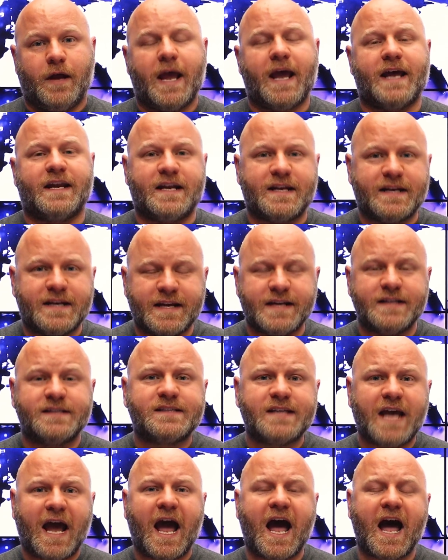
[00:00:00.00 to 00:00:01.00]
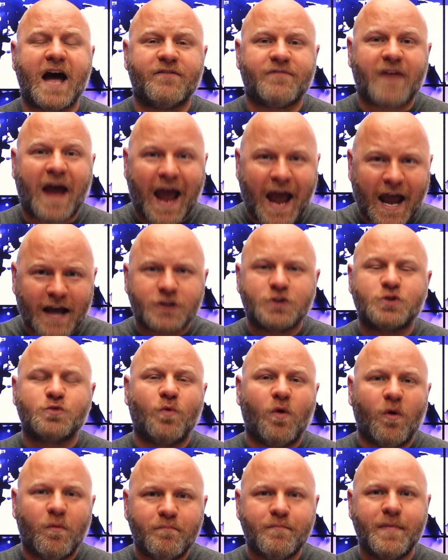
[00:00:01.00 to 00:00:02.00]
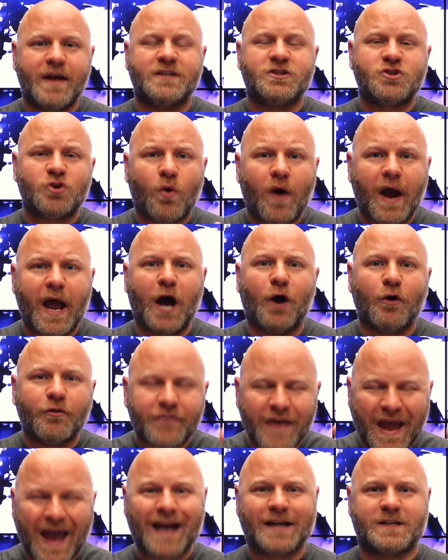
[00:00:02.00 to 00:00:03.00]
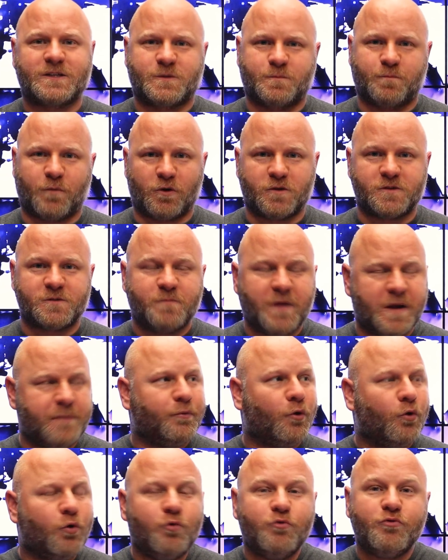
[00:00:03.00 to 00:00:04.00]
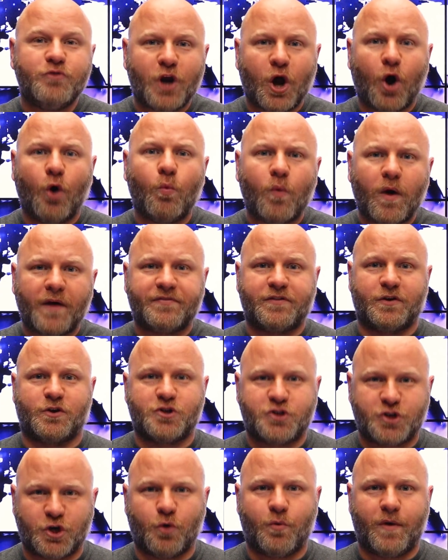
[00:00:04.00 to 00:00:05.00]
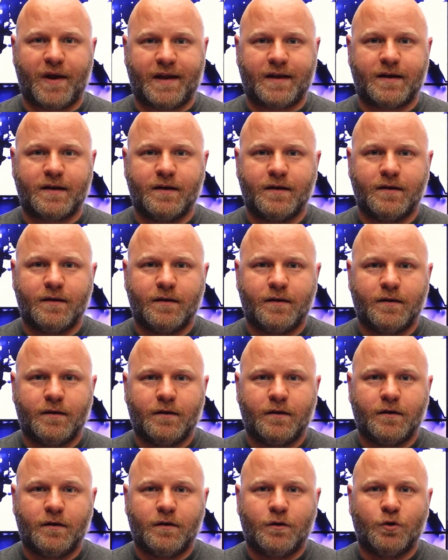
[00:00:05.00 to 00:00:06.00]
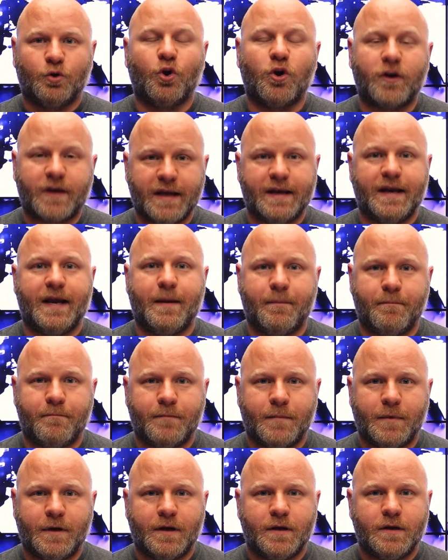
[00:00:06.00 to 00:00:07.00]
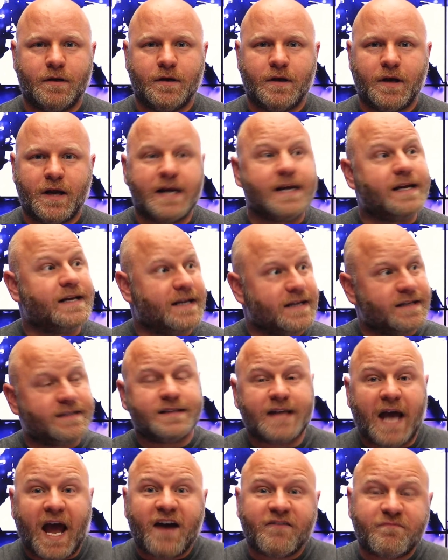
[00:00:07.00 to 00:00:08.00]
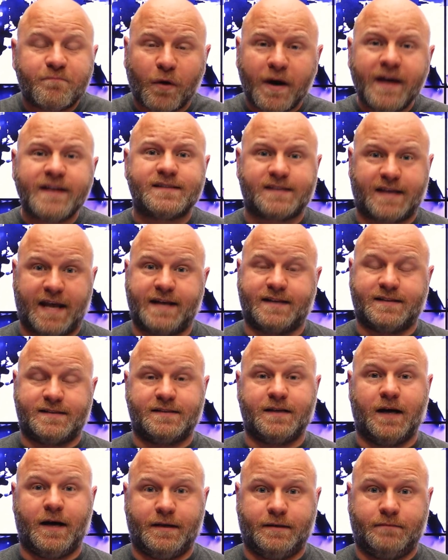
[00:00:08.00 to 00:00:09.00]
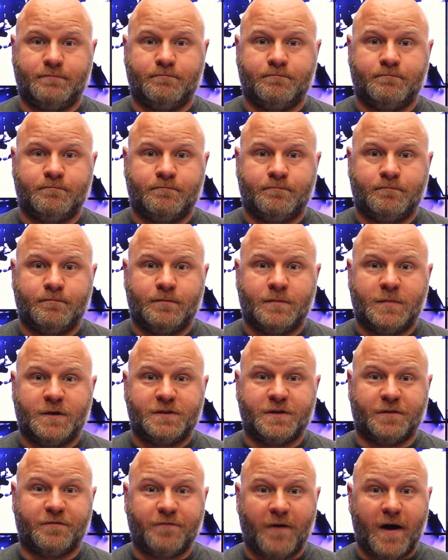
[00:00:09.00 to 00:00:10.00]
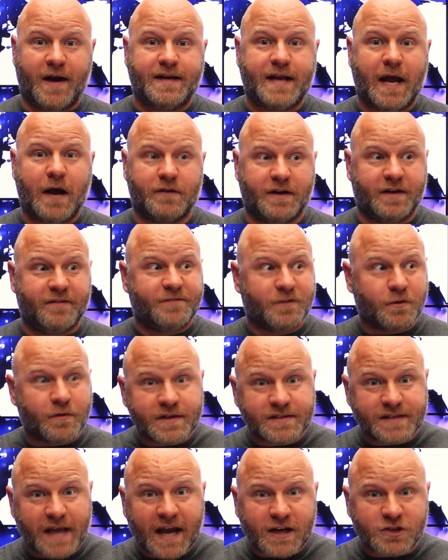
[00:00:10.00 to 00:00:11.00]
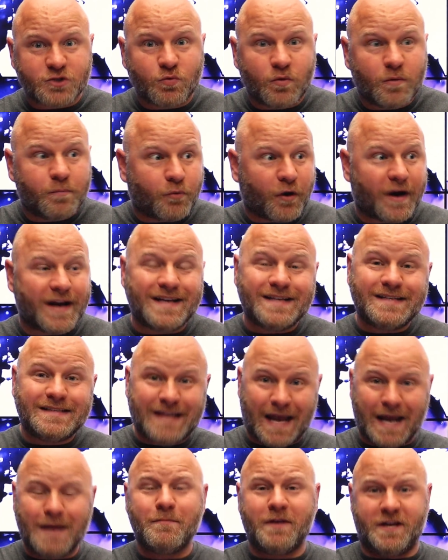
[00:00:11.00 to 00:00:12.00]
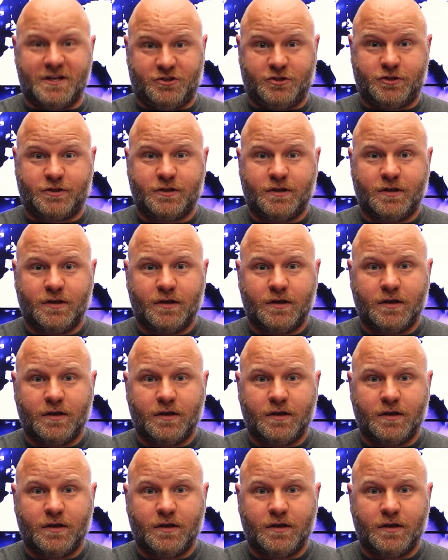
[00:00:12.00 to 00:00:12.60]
And he needs to have actual mental health experts, people who know what they're doing, look at him. He needs to have brain scans done to find out if there is actual brain damage,